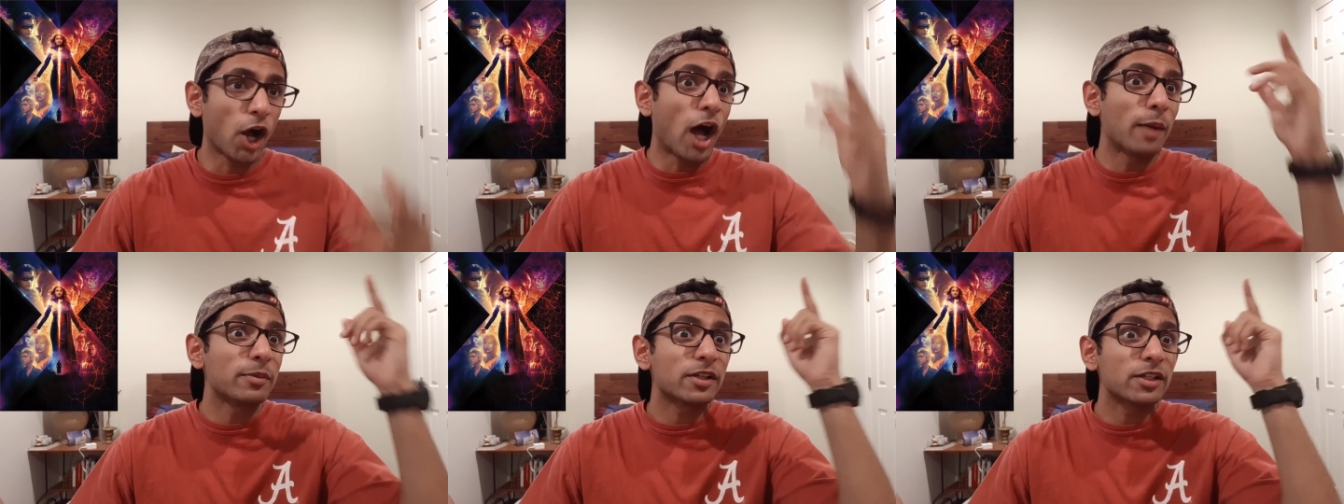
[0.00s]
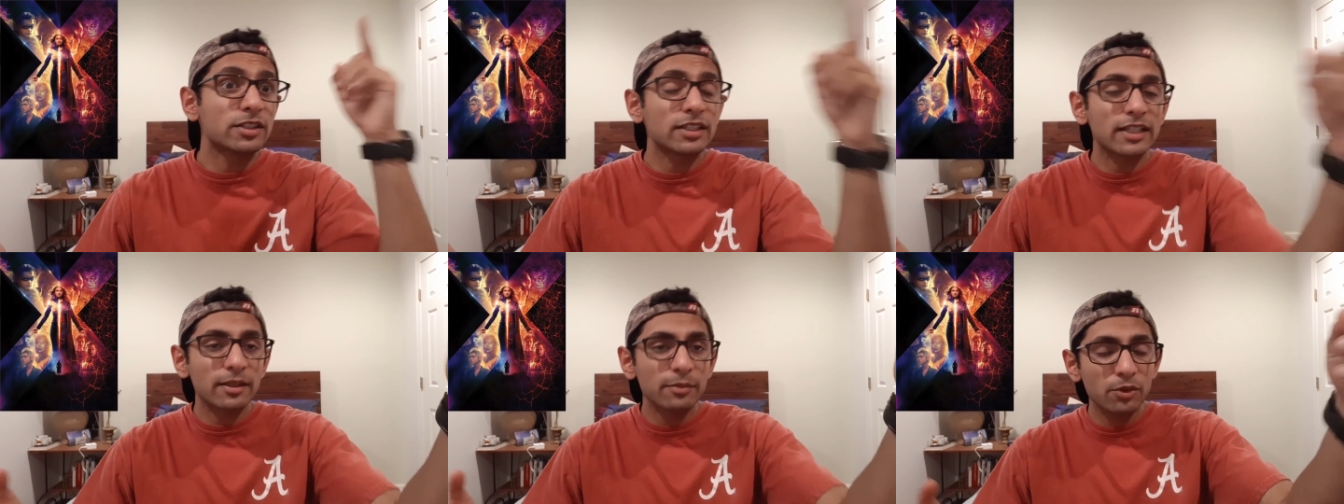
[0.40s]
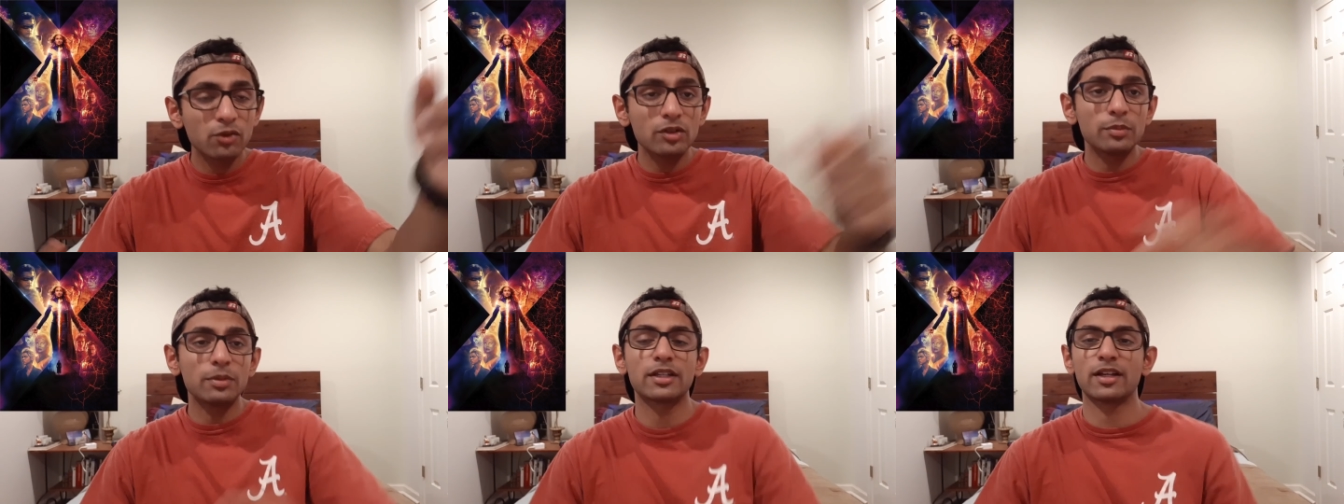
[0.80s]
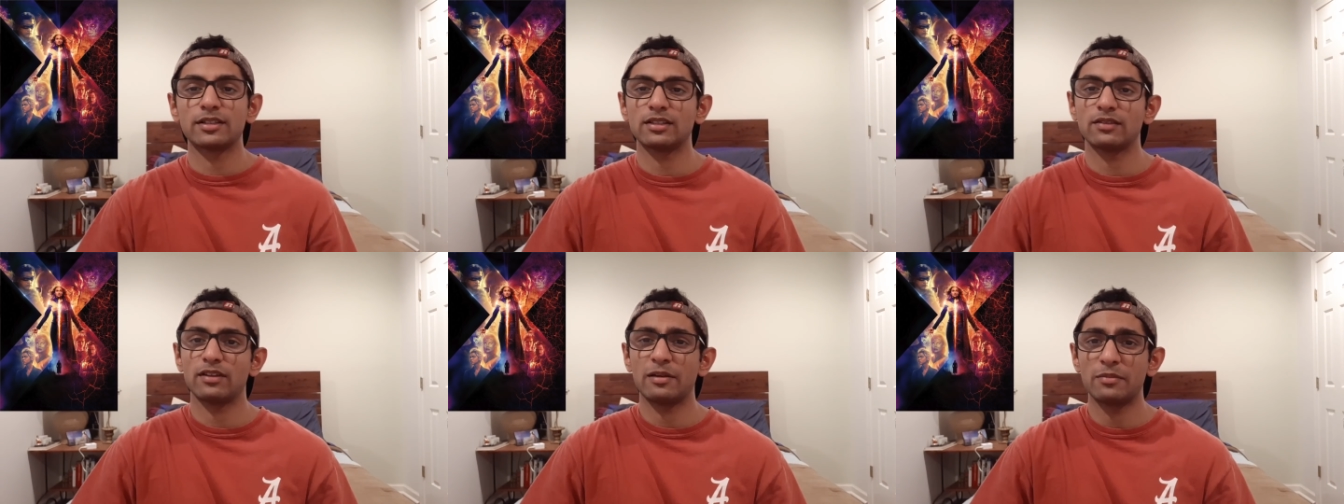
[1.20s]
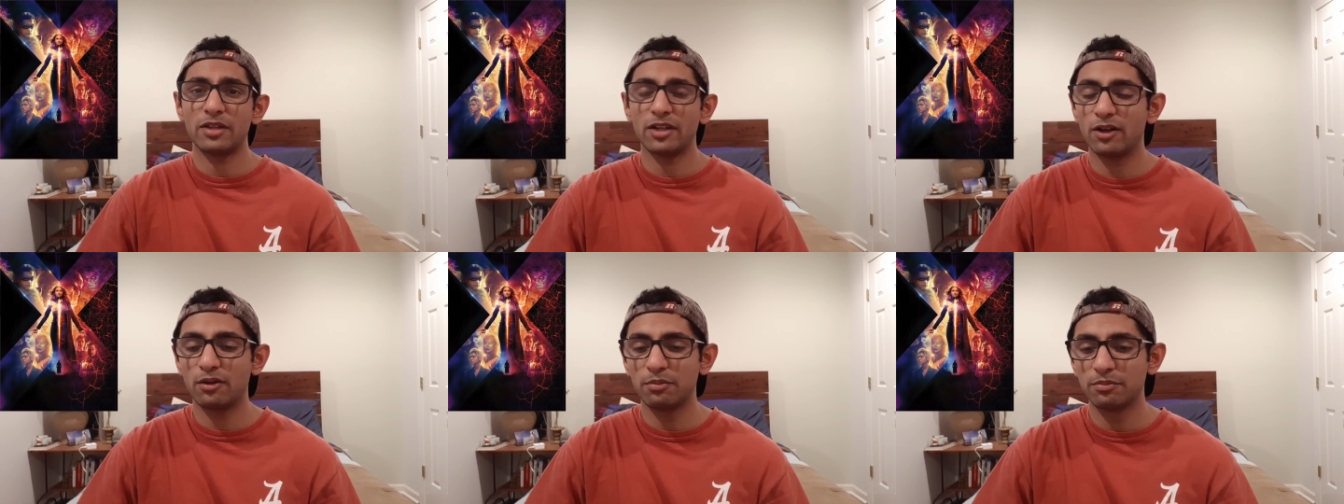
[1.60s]
oh, I'm gonna see that movie because of them, you
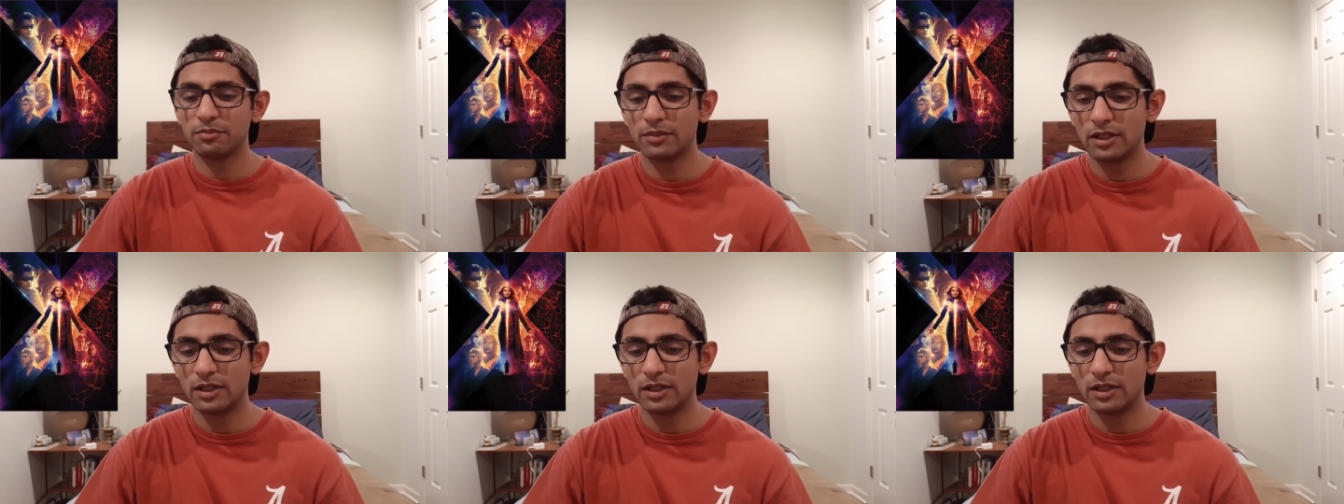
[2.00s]
know?